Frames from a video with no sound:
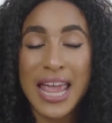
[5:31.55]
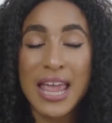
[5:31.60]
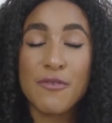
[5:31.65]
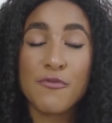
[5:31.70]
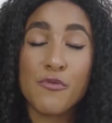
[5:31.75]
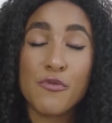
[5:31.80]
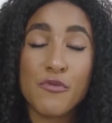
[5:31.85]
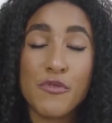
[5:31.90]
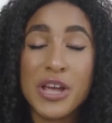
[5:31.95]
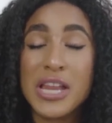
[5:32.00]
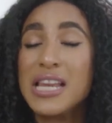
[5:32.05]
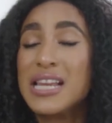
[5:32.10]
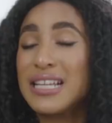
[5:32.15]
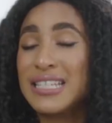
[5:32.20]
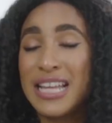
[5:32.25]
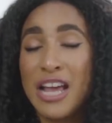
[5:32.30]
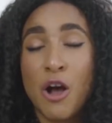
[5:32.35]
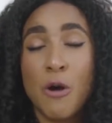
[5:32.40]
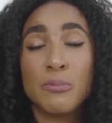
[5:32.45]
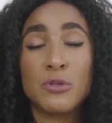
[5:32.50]
It really
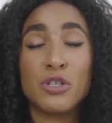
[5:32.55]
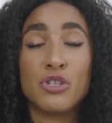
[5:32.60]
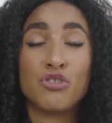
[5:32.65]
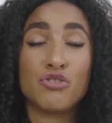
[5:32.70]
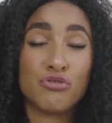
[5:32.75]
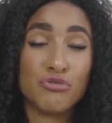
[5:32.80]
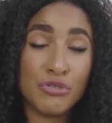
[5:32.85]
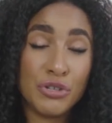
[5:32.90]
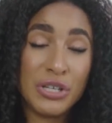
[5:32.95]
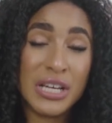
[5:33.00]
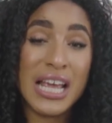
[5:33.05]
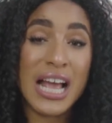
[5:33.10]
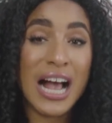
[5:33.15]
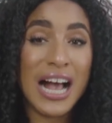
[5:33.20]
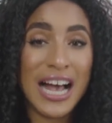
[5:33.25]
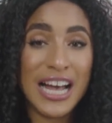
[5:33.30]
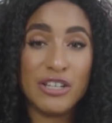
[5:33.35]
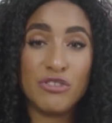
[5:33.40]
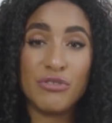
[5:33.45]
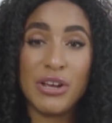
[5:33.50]
does help to truly
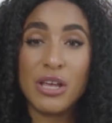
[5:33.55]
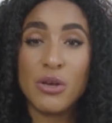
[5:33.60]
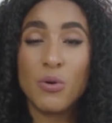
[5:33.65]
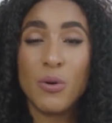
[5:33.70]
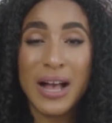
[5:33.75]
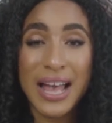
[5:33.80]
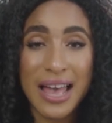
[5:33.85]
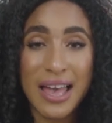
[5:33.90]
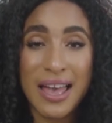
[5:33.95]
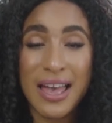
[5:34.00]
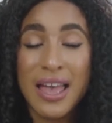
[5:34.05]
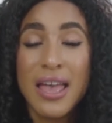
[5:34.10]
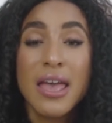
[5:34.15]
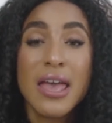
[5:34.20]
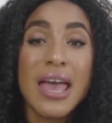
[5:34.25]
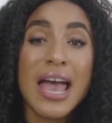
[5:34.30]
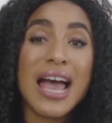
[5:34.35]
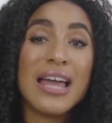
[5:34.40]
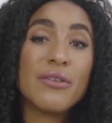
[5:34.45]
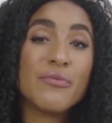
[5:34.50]
hydrate your hair
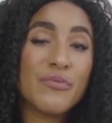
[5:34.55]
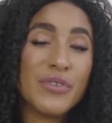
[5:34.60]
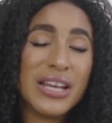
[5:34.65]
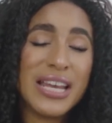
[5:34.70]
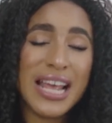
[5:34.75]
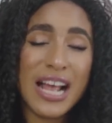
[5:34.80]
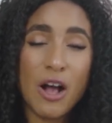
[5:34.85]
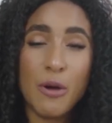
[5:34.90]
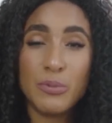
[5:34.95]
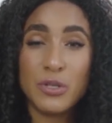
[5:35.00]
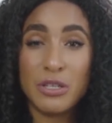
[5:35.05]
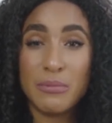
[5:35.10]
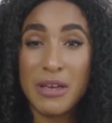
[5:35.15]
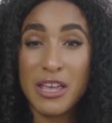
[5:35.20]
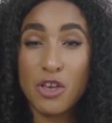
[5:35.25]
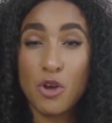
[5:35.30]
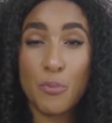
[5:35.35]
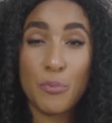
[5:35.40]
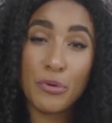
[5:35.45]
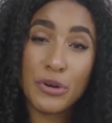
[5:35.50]
and really helps to
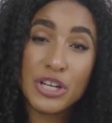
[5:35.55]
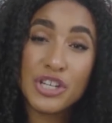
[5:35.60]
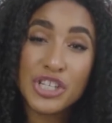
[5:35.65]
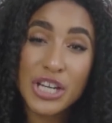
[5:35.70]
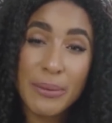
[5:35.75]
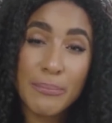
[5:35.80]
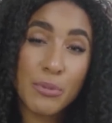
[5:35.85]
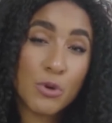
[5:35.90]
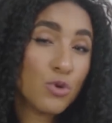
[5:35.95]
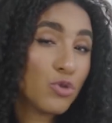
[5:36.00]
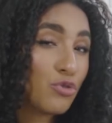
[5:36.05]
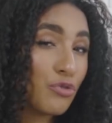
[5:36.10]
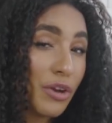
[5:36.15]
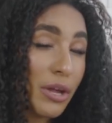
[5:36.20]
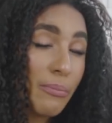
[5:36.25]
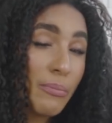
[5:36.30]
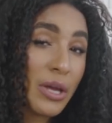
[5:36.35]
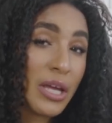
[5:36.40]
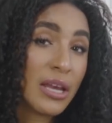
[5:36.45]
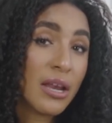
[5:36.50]
make your pre-shampoo
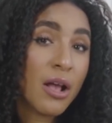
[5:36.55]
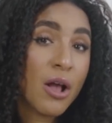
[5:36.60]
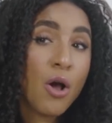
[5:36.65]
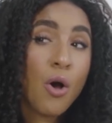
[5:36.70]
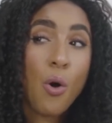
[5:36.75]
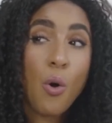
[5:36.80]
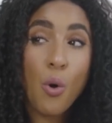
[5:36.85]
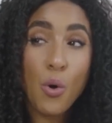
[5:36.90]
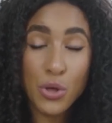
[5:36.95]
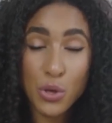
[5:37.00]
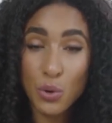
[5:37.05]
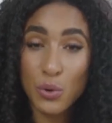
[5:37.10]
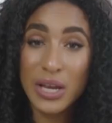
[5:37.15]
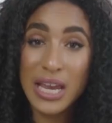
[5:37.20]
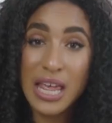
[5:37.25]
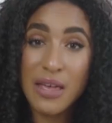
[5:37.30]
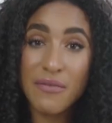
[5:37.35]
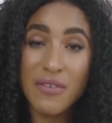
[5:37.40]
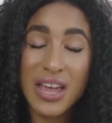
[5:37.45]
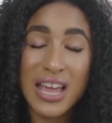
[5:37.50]
treatment or your
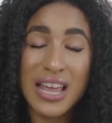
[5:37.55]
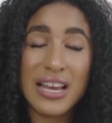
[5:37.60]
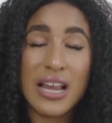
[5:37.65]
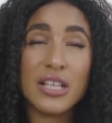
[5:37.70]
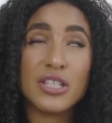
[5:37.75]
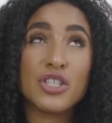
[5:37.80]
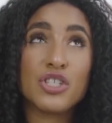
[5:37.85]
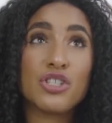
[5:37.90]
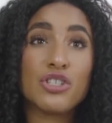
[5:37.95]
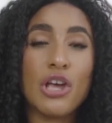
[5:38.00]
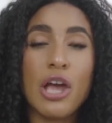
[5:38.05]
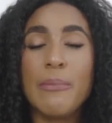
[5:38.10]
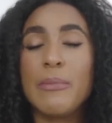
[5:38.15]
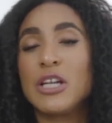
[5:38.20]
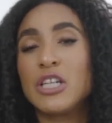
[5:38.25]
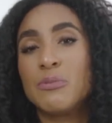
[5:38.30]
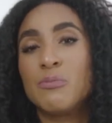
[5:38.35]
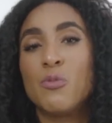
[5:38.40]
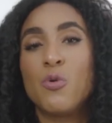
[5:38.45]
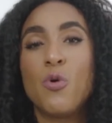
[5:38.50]
leave-in so
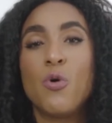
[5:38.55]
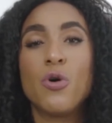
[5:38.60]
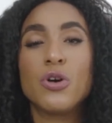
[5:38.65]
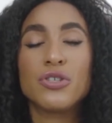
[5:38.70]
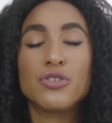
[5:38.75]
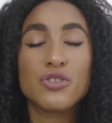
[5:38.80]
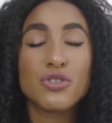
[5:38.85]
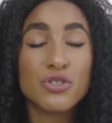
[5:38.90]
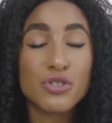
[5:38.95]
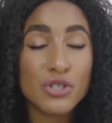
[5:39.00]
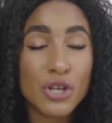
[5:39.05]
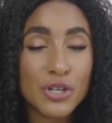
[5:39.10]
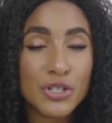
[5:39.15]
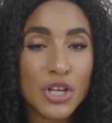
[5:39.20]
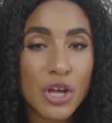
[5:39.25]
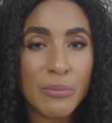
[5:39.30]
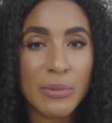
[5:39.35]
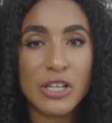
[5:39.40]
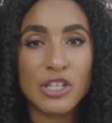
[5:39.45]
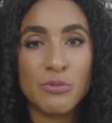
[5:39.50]
much more, so,
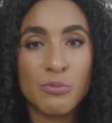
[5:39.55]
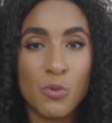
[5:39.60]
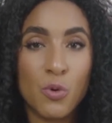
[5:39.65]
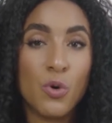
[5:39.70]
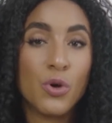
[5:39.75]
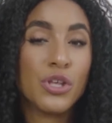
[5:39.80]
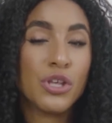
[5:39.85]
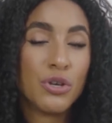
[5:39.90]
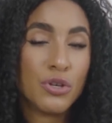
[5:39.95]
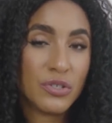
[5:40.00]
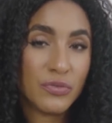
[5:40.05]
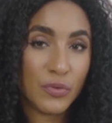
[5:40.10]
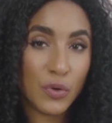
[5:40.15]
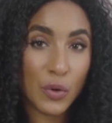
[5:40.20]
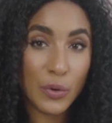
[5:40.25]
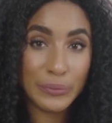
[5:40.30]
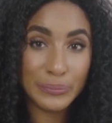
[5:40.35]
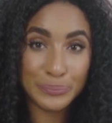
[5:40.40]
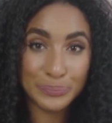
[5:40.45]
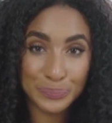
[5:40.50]
so much more
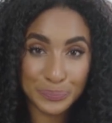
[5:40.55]
for.